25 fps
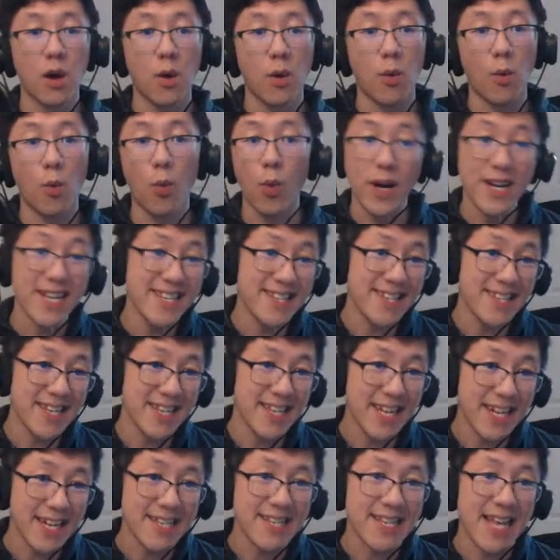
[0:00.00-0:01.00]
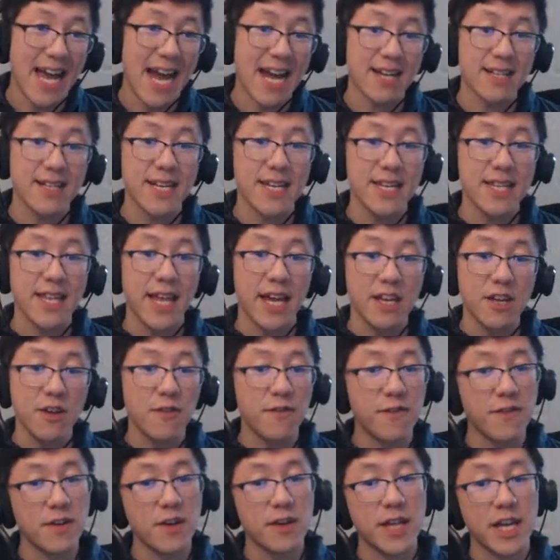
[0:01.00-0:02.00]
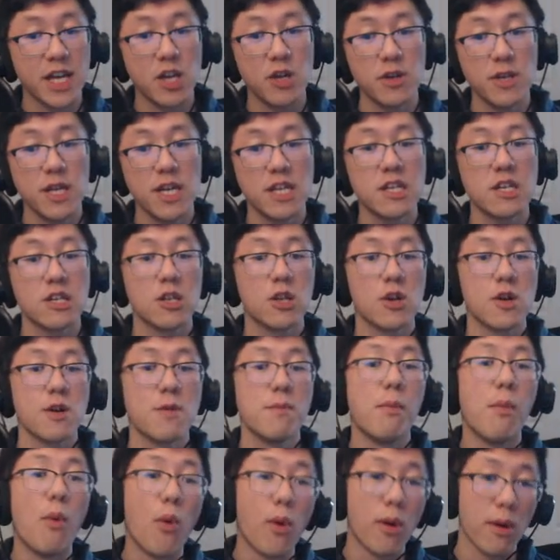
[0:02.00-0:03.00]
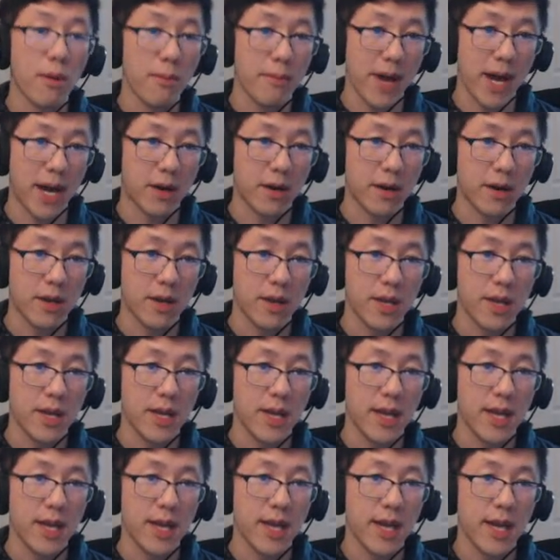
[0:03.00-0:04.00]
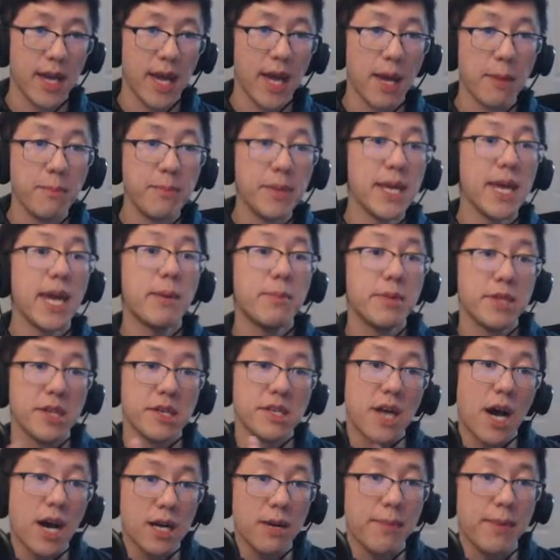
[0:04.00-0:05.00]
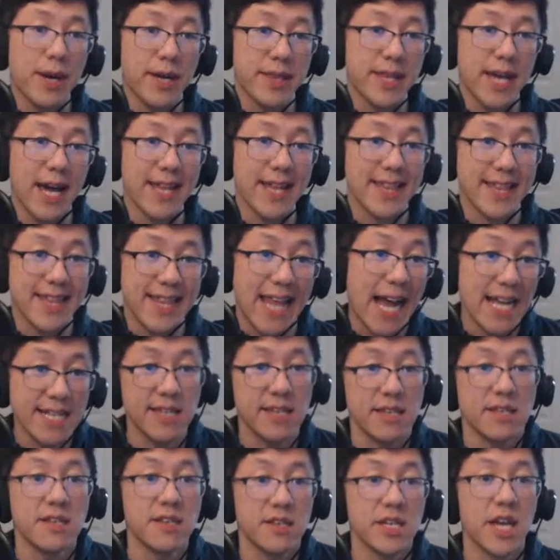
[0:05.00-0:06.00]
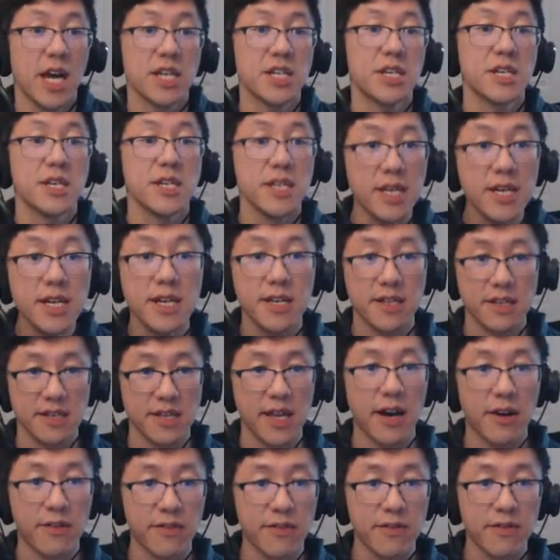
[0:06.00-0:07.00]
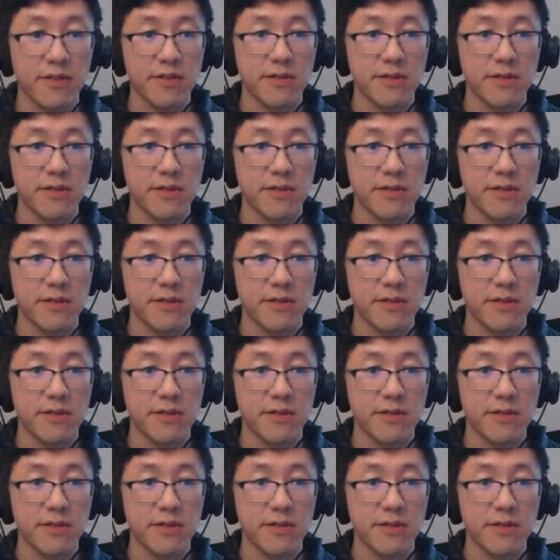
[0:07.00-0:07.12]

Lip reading: What is it exactly that you feel like you need to learn more about? And being able to talk about that, that's a discussion in itself.